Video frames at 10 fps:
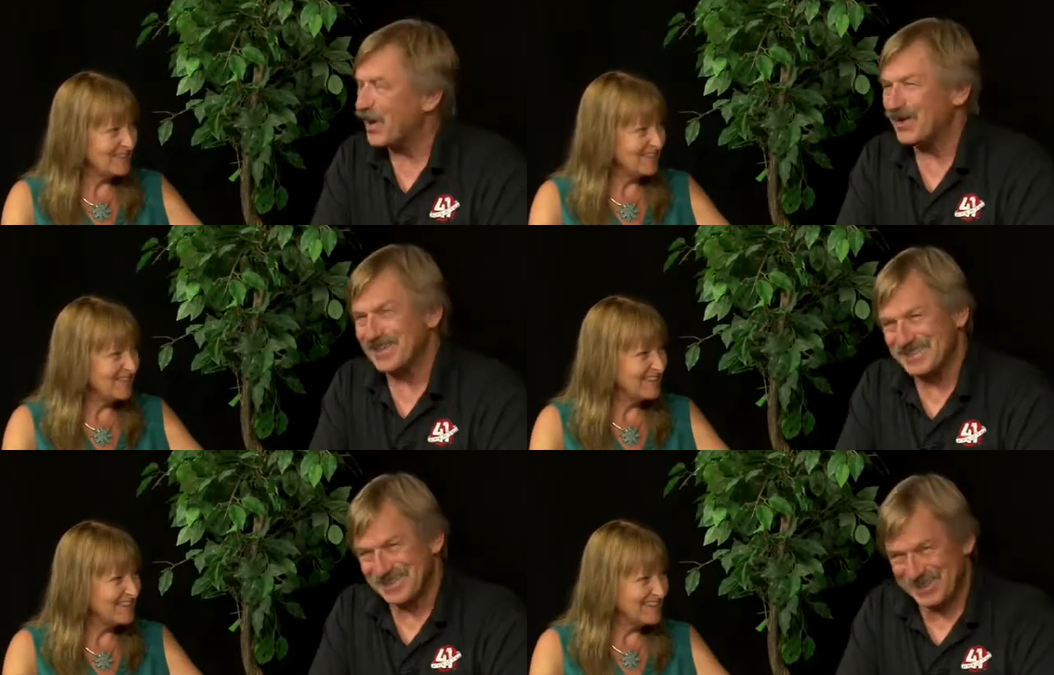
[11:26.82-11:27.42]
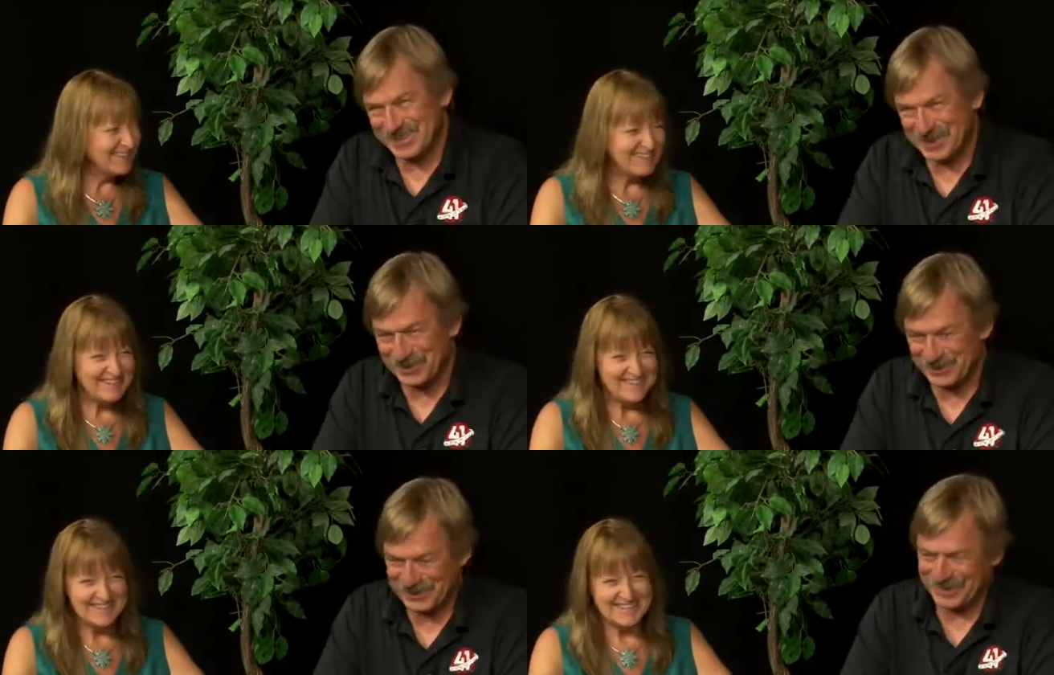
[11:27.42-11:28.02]
Speaker 1: Riparians, yes.
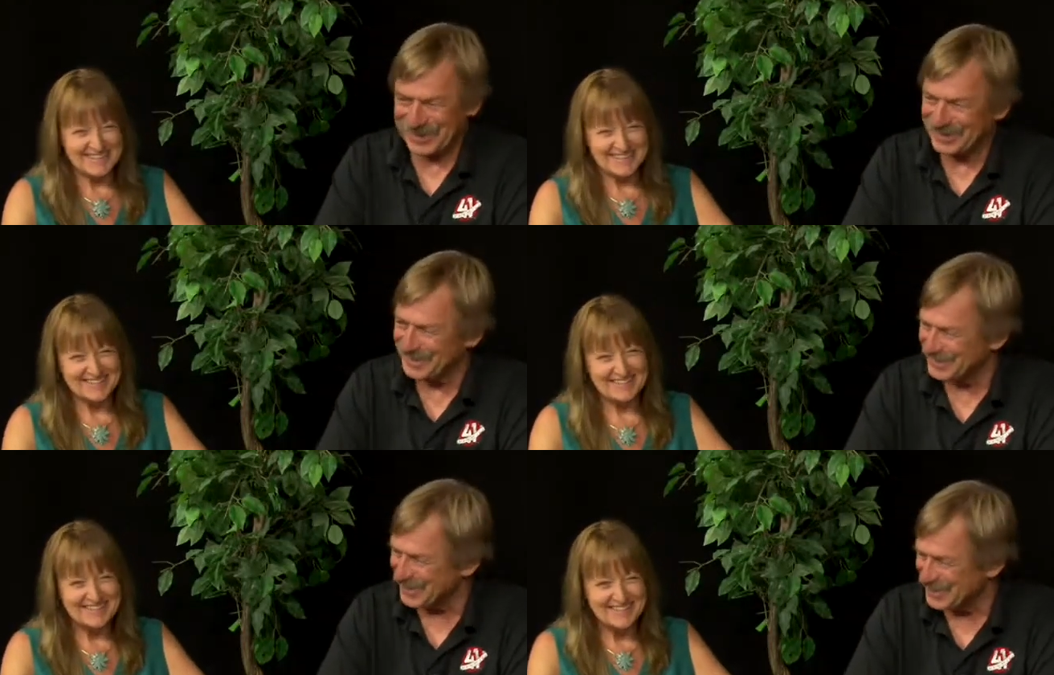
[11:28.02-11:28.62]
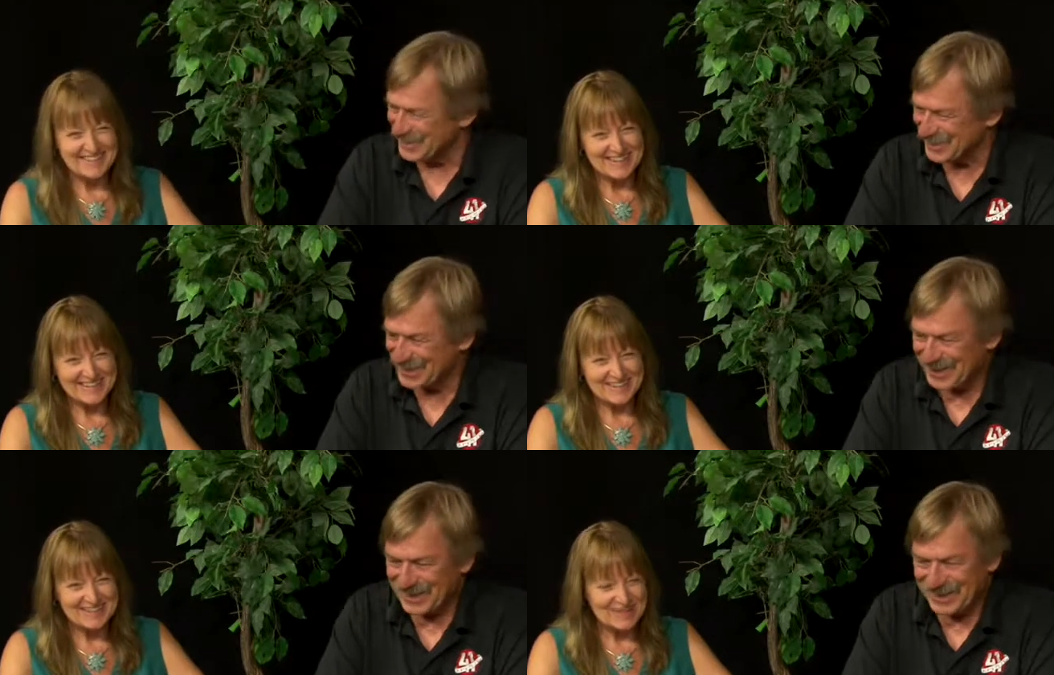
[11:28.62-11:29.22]
I, yes. Yes.
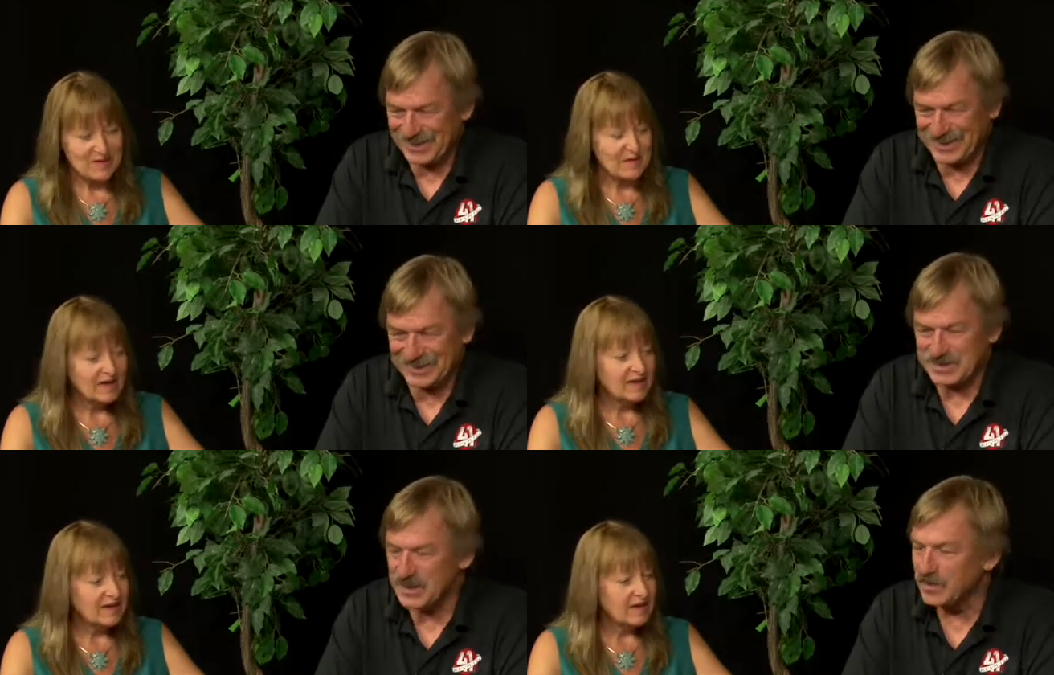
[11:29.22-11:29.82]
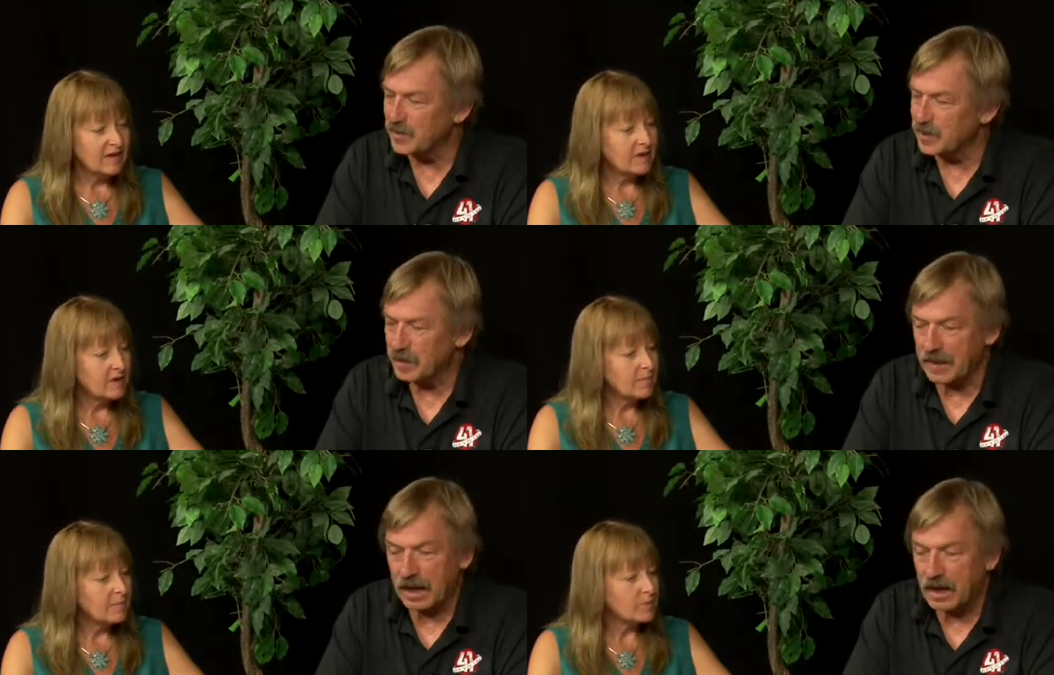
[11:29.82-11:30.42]
Yes. So
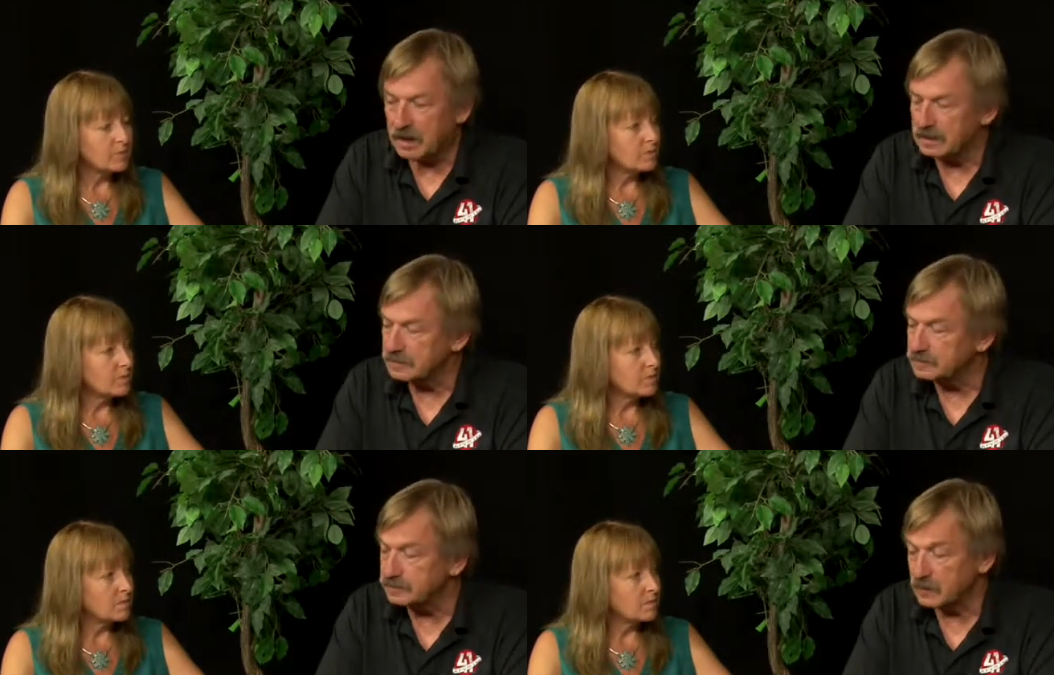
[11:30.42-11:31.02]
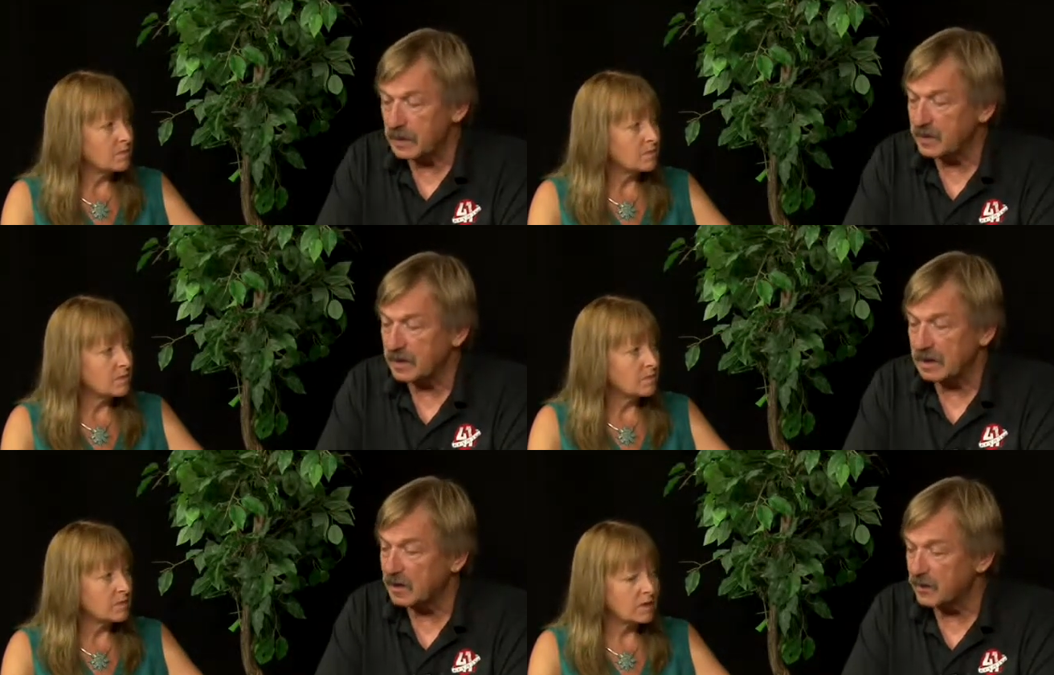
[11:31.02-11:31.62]
um,
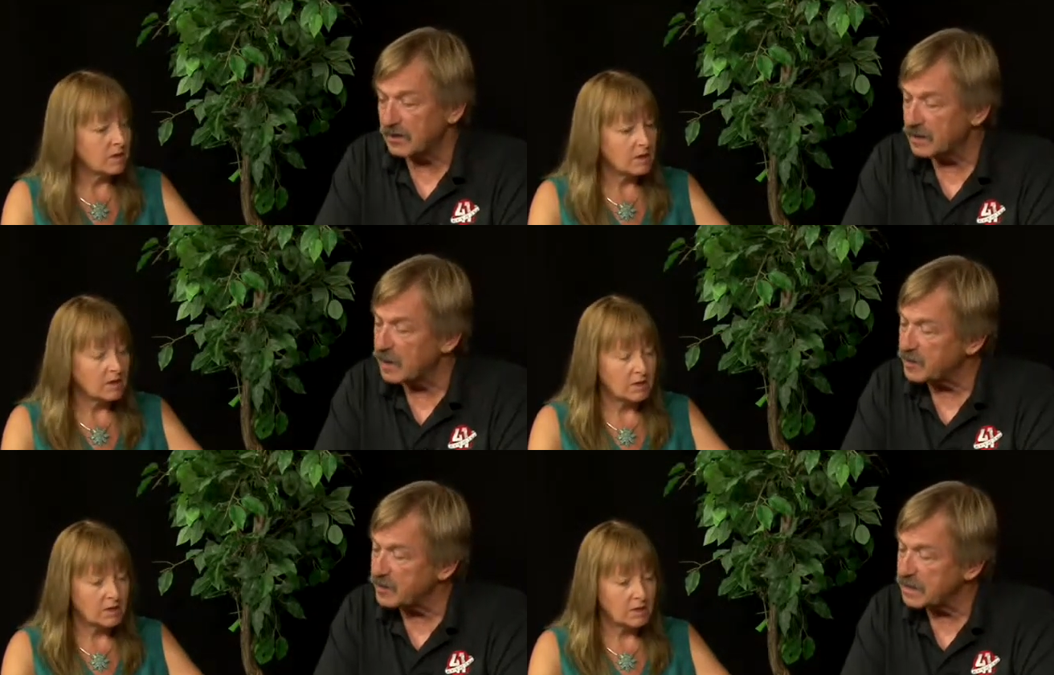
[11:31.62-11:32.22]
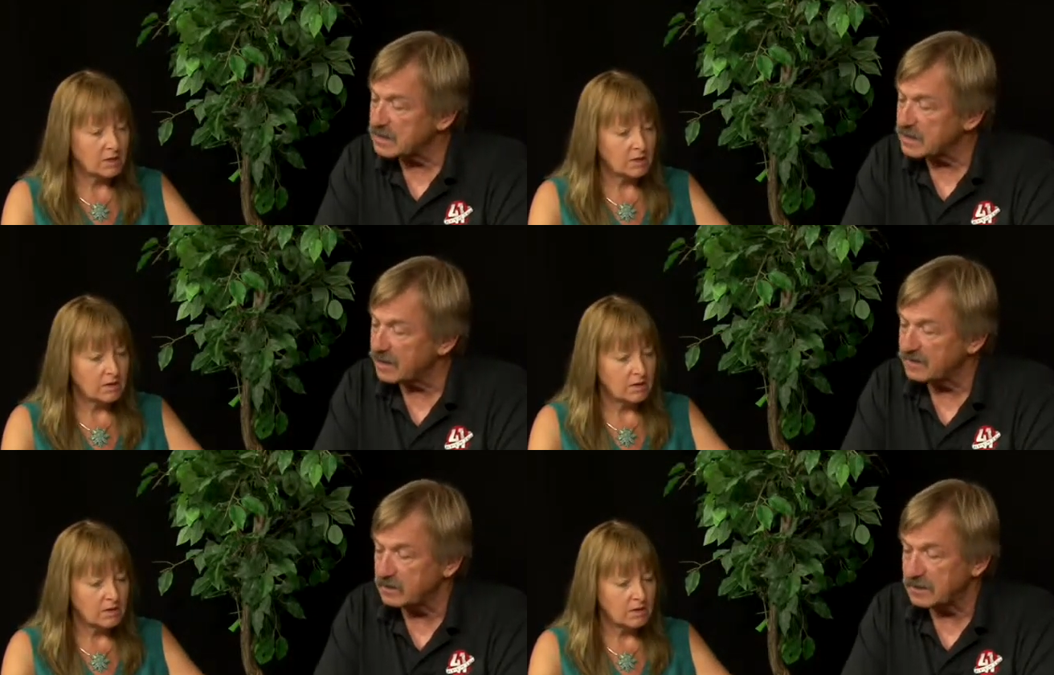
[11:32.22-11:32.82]
wrapping it up, we have a couple minutes
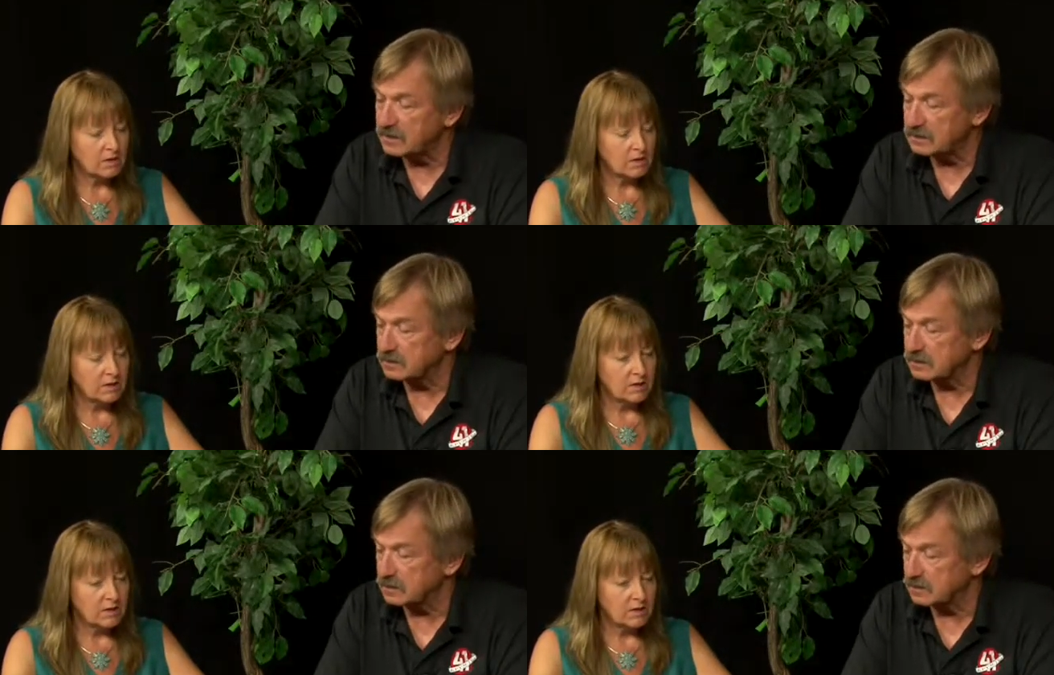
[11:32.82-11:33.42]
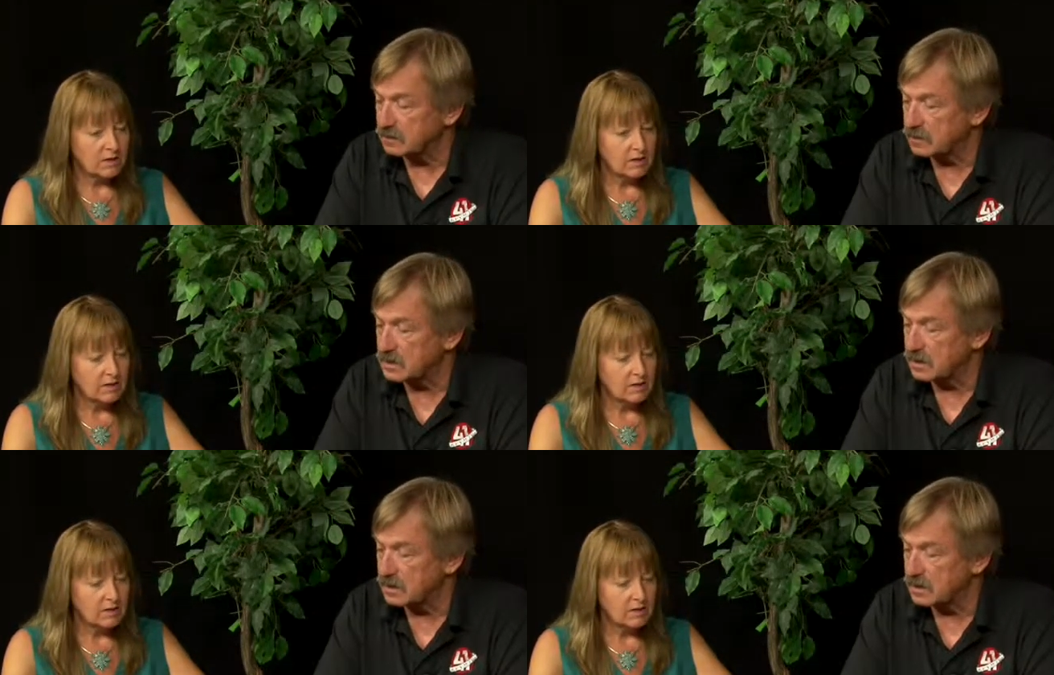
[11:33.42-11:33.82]
left. What you, uh, what's